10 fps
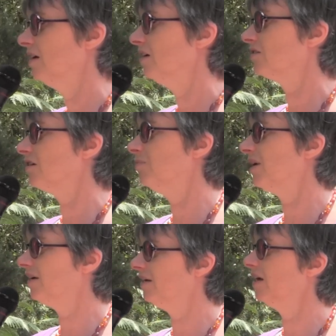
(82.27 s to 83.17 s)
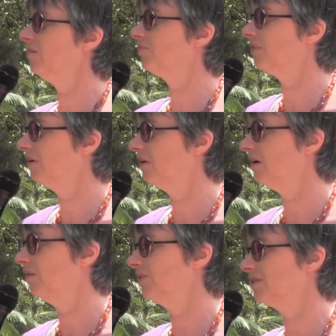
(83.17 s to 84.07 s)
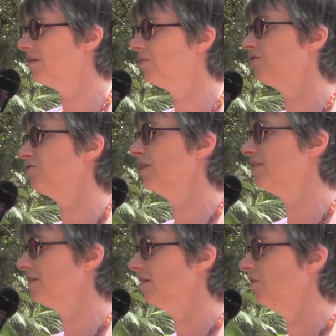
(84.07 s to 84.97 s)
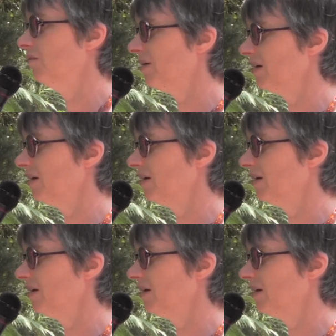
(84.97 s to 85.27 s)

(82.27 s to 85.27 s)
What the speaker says: So back in April, I was demonstrating on the